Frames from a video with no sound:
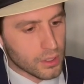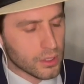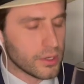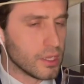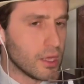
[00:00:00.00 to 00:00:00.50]

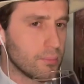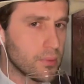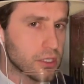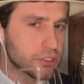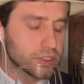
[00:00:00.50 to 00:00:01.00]
Not
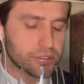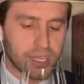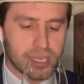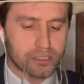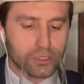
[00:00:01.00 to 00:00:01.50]
much to
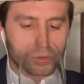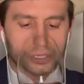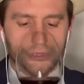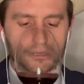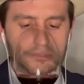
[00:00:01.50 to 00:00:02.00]
taste over
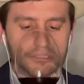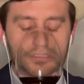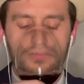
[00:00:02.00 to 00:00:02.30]
here, let me see.